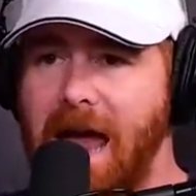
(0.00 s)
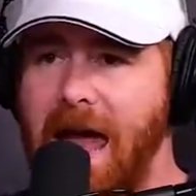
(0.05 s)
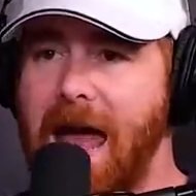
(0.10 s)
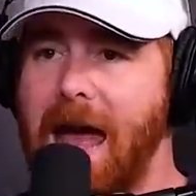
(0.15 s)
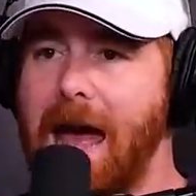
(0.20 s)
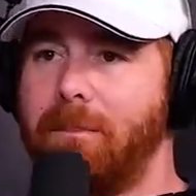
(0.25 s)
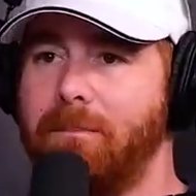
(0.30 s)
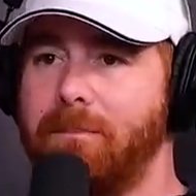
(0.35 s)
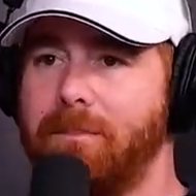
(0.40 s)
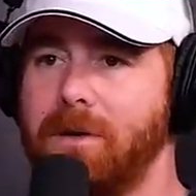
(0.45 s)

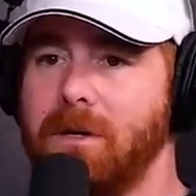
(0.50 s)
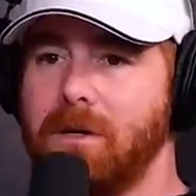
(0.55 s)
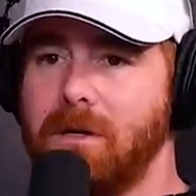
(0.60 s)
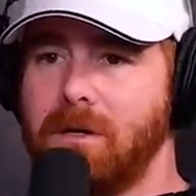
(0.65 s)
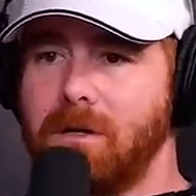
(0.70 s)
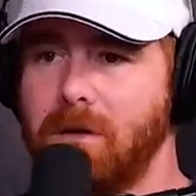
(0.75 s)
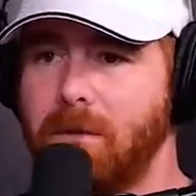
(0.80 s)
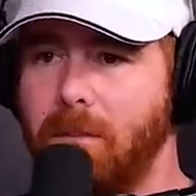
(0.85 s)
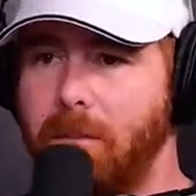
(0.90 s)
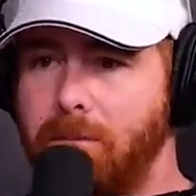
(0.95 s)
app
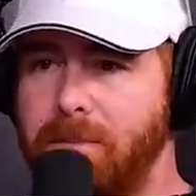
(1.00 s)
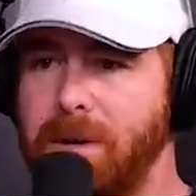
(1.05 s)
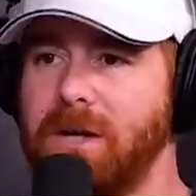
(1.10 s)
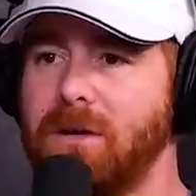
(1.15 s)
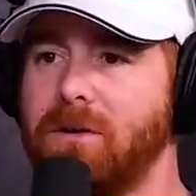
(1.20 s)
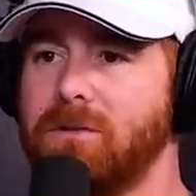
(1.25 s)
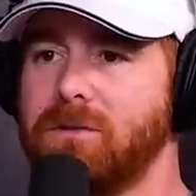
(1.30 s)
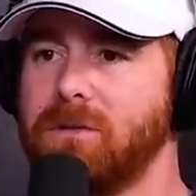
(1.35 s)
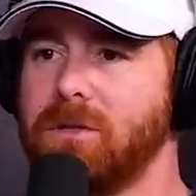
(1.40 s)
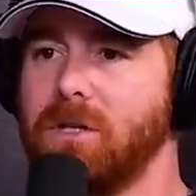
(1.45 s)

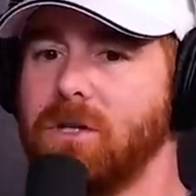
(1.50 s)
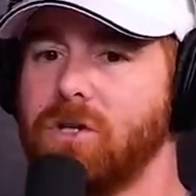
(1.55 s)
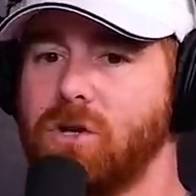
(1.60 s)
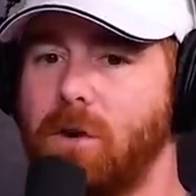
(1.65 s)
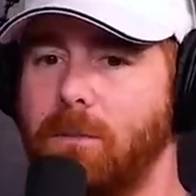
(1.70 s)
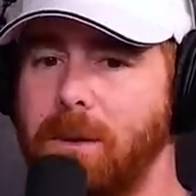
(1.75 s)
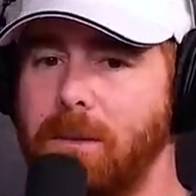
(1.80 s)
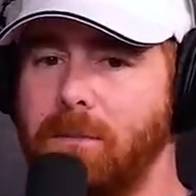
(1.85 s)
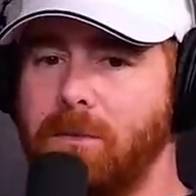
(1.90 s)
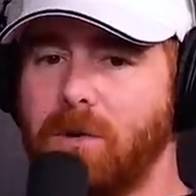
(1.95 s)
built
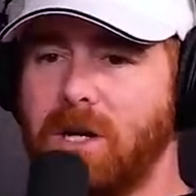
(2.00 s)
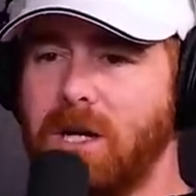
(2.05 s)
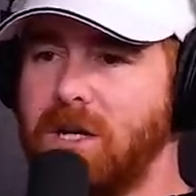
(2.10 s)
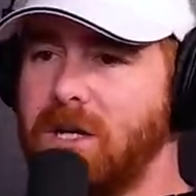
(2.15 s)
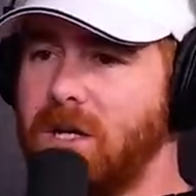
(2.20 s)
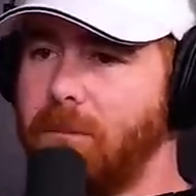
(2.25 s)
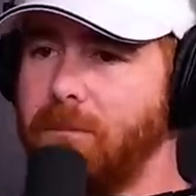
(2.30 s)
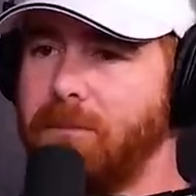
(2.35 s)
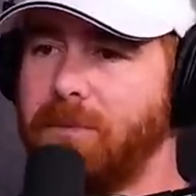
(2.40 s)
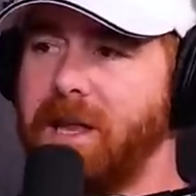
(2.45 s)
so people can
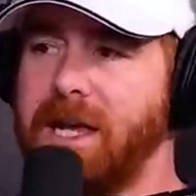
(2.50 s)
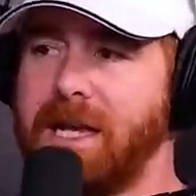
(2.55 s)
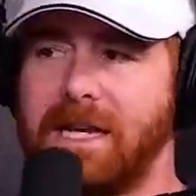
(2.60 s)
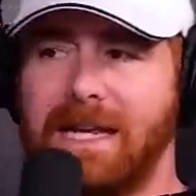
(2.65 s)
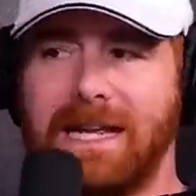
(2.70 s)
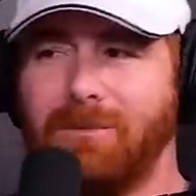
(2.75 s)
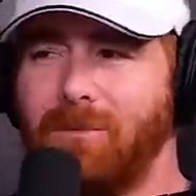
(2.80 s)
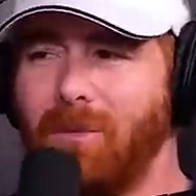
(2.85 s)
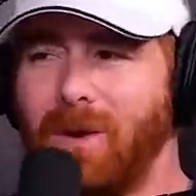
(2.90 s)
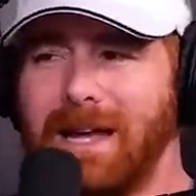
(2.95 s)
complain.
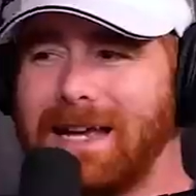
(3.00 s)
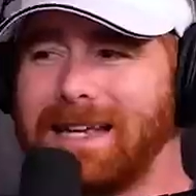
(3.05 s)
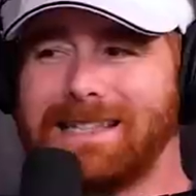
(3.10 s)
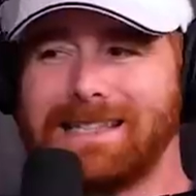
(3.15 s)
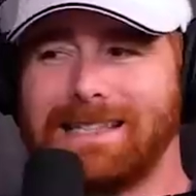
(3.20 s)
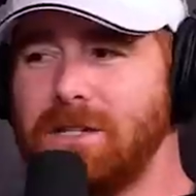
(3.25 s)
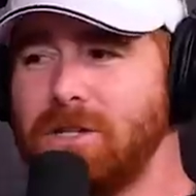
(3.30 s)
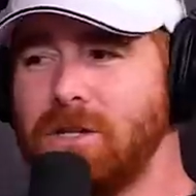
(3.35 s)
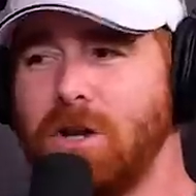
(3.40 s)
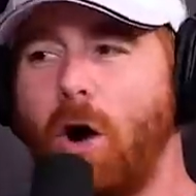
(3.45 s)
It what
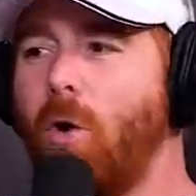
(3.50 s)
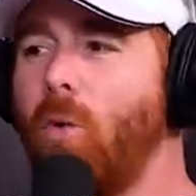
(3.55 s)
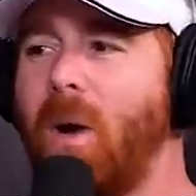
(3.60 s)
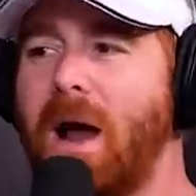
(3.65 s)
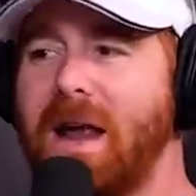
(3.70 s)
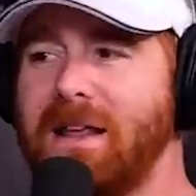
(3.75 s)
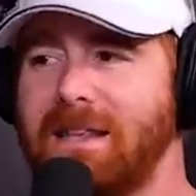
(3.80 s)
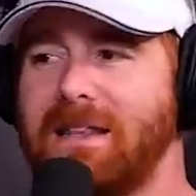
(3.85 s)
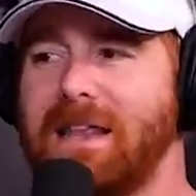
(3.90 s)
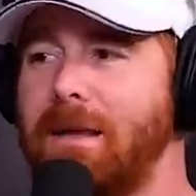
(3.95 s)
it no
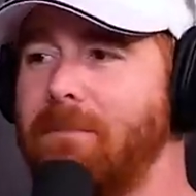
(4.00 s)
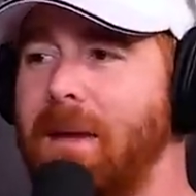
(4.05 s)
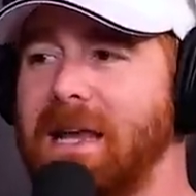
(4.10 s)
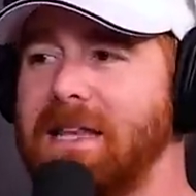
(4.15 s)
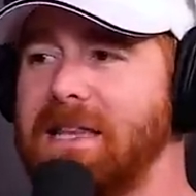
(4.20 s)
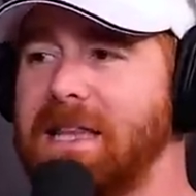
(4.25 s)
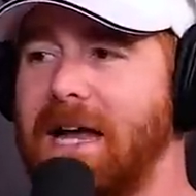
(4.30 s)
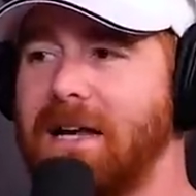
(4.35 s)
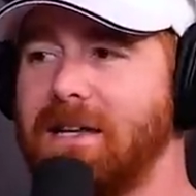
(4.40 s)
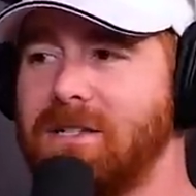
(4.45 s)
way that they
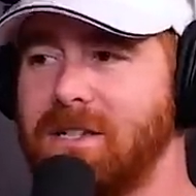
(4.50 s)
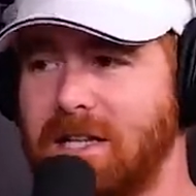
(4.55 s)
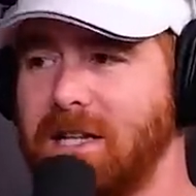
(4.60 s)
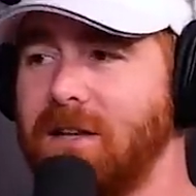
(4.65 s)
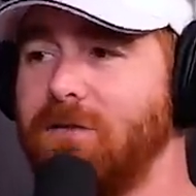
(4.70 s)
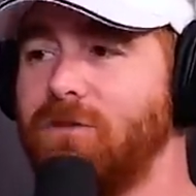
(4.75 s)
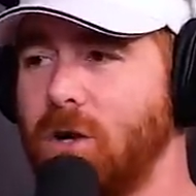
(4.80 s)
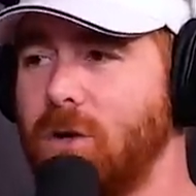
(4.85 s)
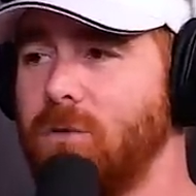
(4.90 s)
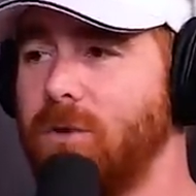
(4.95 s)
made that to
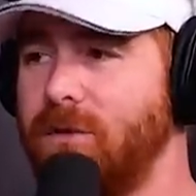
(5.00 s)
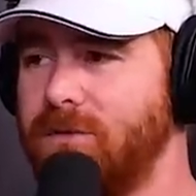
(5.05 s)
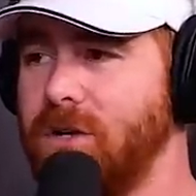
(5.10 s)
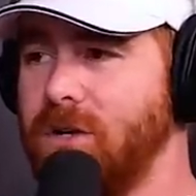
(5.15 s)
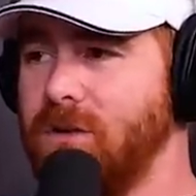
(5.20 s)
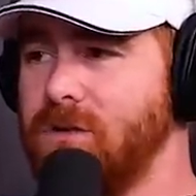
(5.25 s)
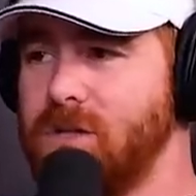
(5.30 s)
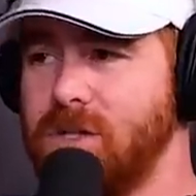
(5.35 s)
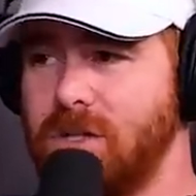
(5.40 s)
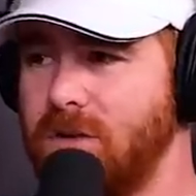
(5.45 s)
leave good
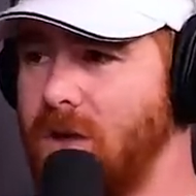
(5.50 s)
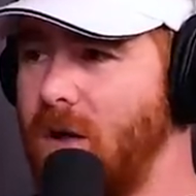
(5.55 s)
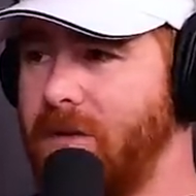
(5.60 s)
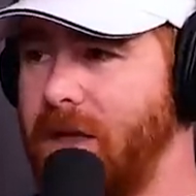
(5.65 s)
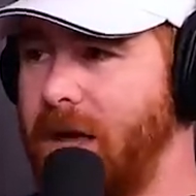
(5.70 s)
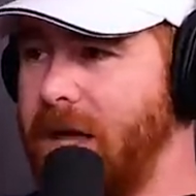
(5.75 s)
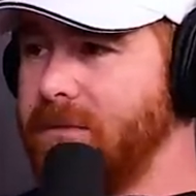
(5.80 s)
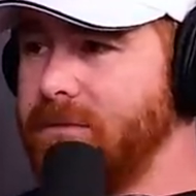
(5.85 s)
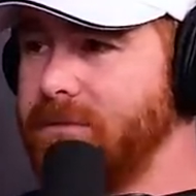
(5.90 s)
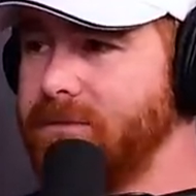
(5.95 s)
reviews. You no, know
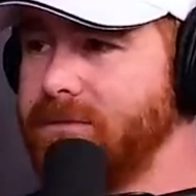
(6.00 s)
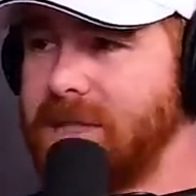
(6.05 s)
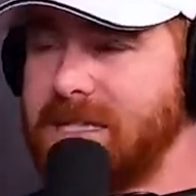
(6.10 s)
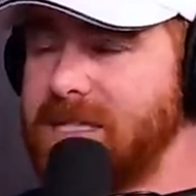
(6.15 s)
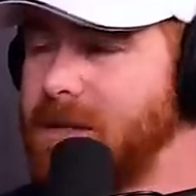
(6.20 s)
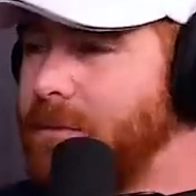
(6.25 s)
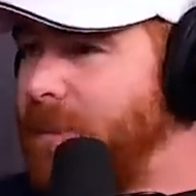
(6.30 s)
that. No. That's